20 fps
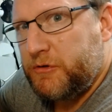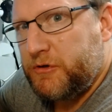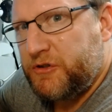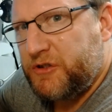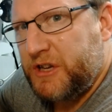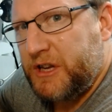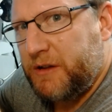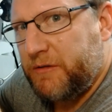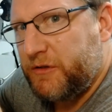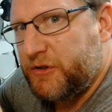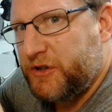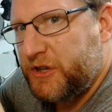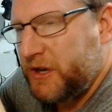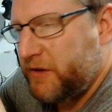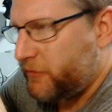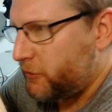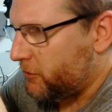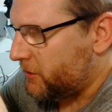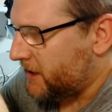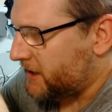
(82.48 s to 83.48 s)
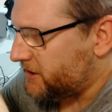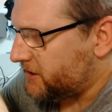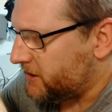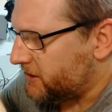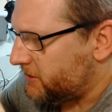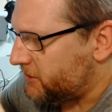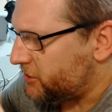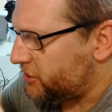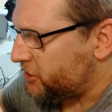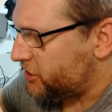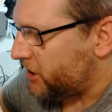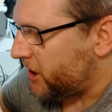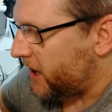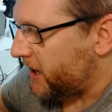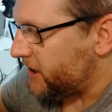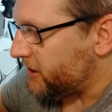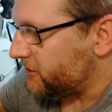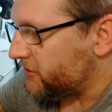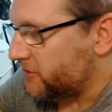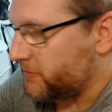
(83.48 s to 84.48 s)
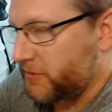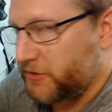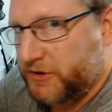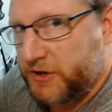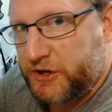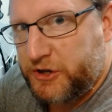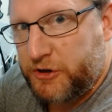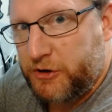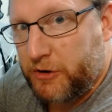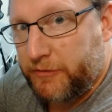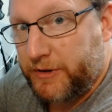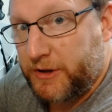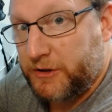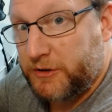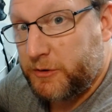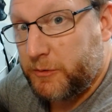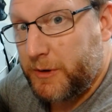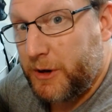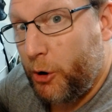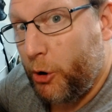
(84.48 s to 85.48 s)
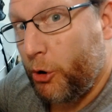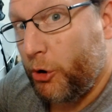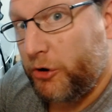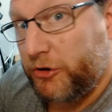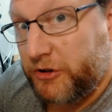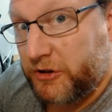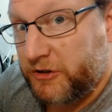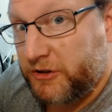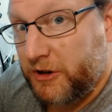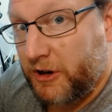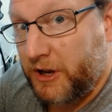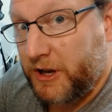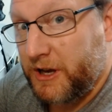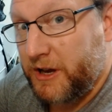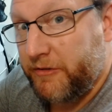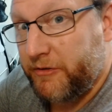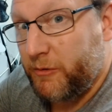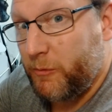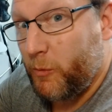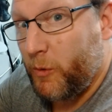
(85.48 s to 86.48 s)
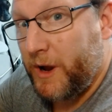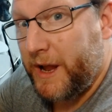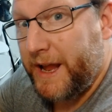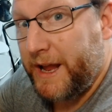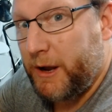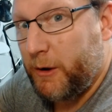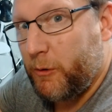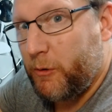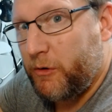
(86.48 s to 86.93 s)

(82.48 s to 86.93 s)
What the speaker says: see if you can actually change the position of it so it looks a slightly different way,